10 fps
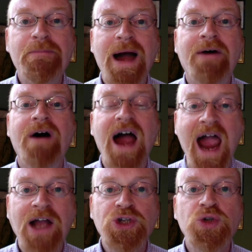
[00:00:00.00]
about
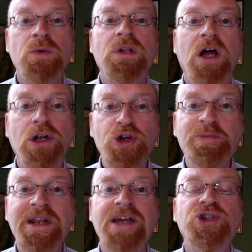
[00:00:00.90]
actual
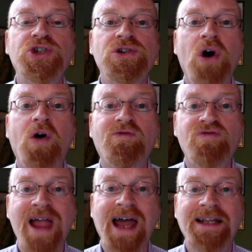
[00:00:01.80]
illumination of
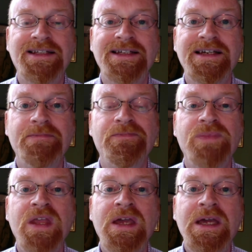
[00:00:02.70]
reality.
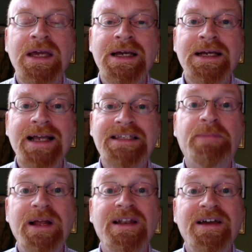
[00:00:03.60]
It's a
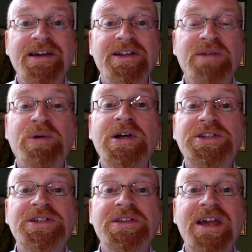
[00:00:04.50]
bit like the
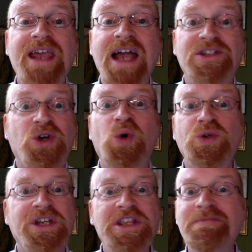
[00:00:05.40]
person that gets
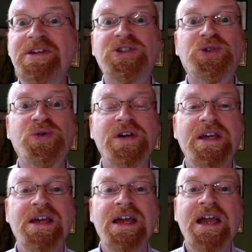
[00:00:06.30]
caught in the
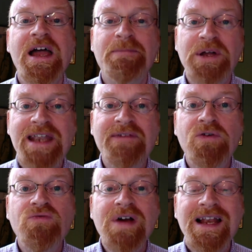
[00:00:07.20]
mystery, but
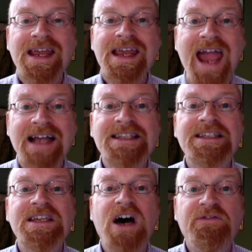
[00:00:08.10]
never really
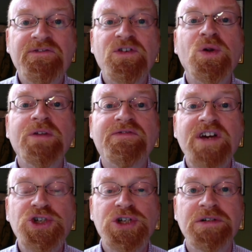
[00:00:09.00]
gets a full
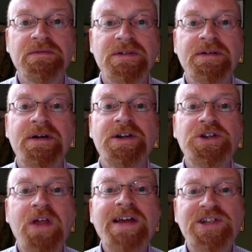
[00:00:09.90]
vision.
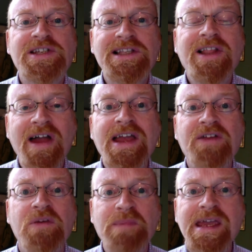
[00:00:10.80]
You know, they just like
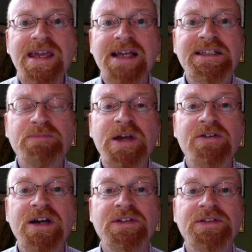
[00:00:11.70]
the peak
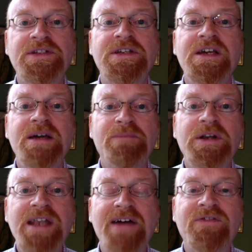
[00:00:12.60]
experience,
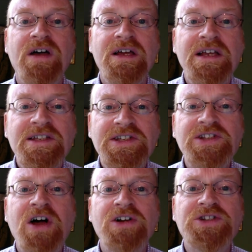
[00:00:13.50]
but never
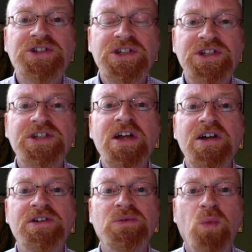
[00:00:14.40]
start to
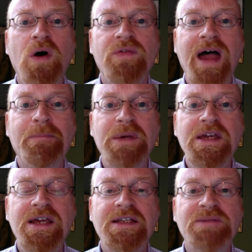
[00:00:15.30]
discern what that
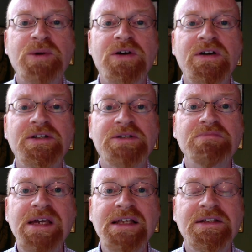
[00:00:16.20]
peak experience
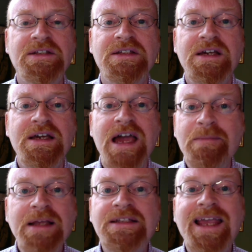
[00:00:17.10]
means. It
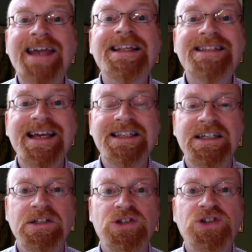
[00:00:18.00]
means they get
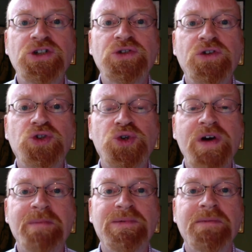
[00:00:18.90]
addicted to the
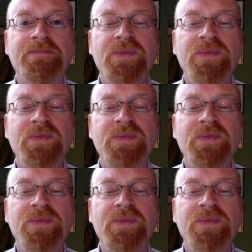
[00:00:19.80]
trip.